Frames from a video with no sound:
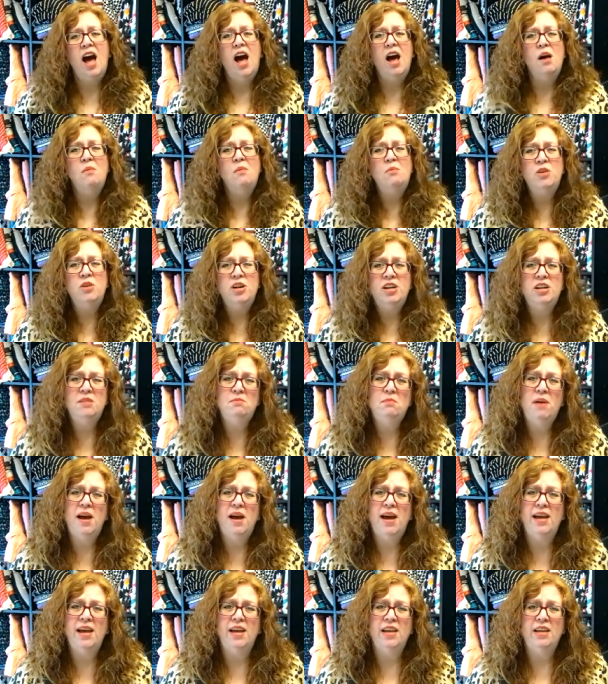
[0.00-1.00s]
I'm wearing
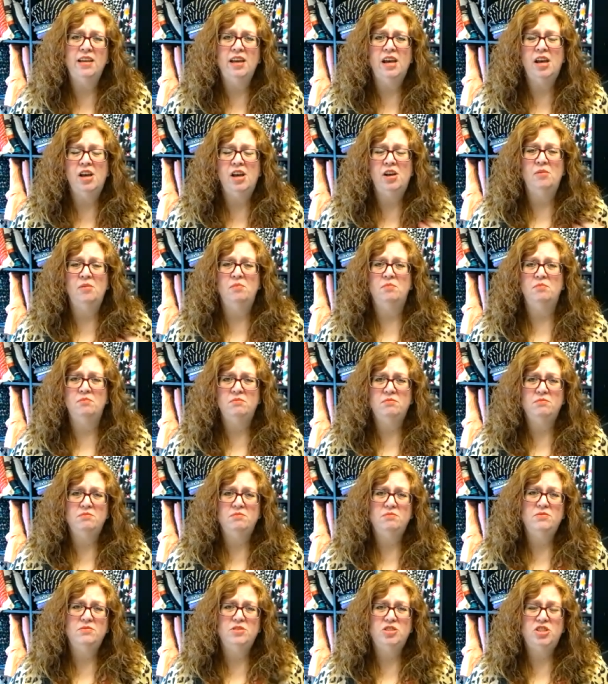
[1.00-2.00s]
my um,
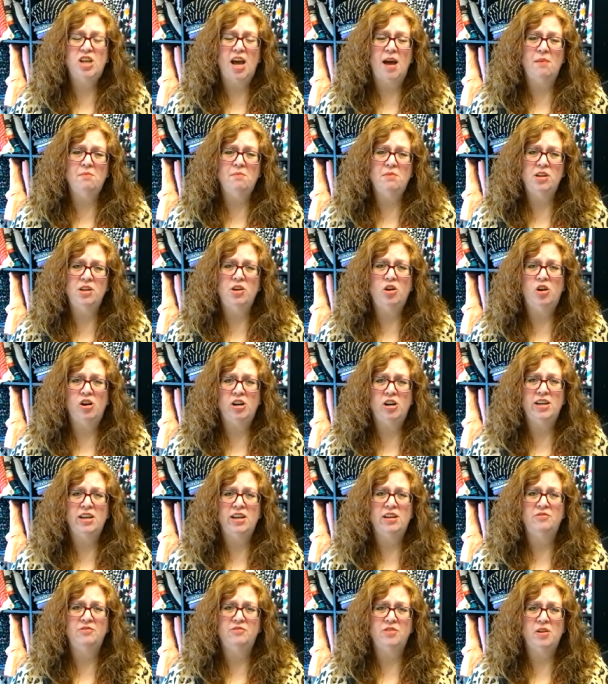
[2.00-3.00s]
Chapman
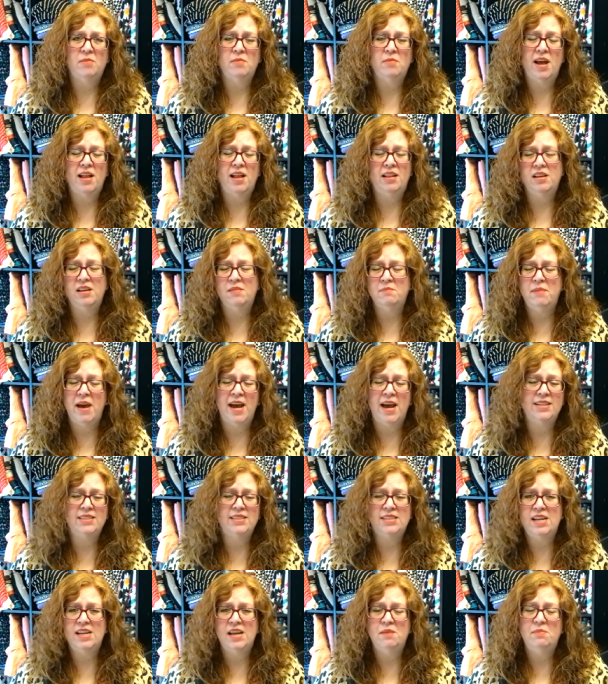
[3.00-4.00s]
cardigan from Elia
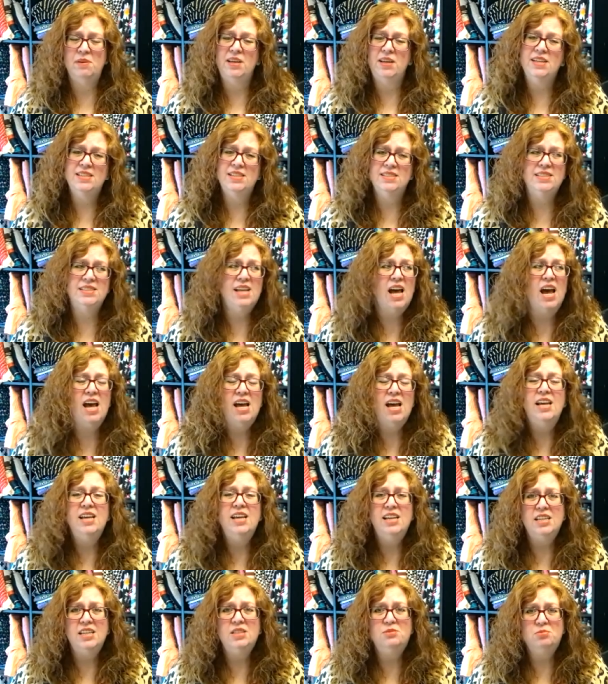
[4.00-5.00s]
Mack today because
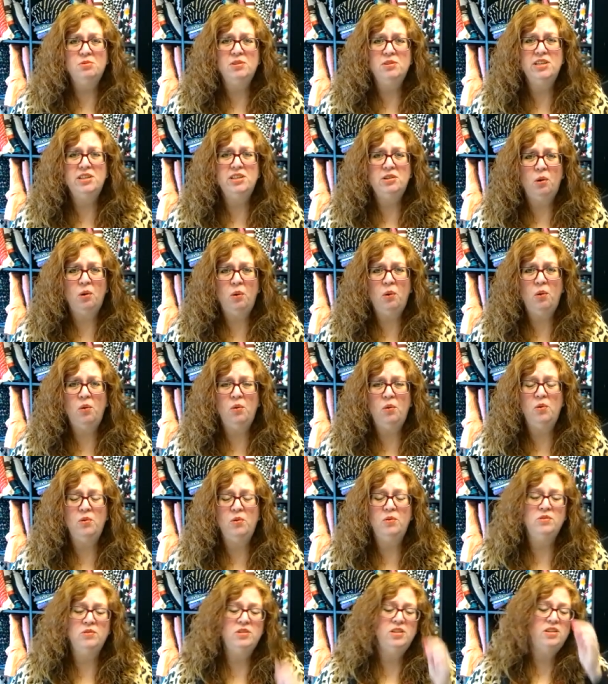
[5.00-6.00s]
it's really
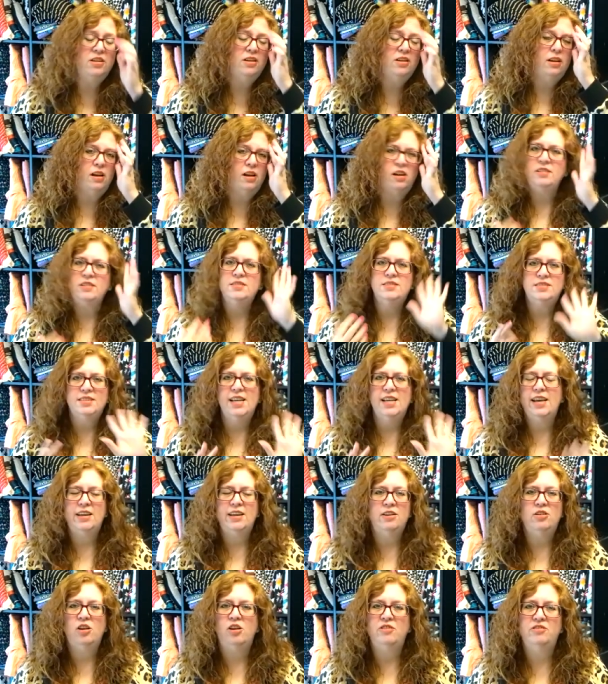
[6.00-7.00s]
cold I'll
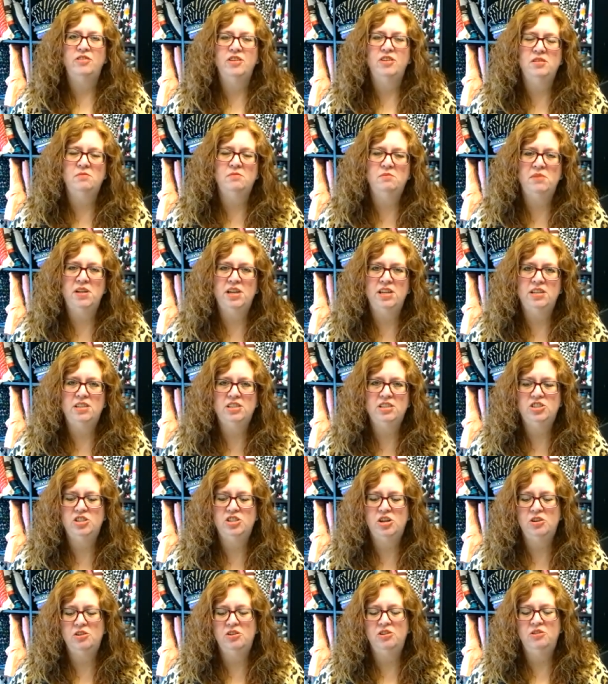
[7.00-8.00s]
take it off in a minute to
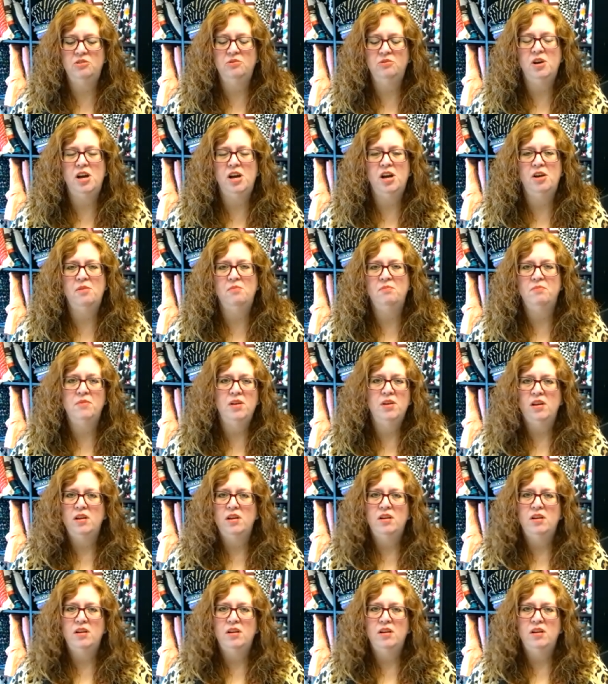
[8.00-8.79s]
show you um,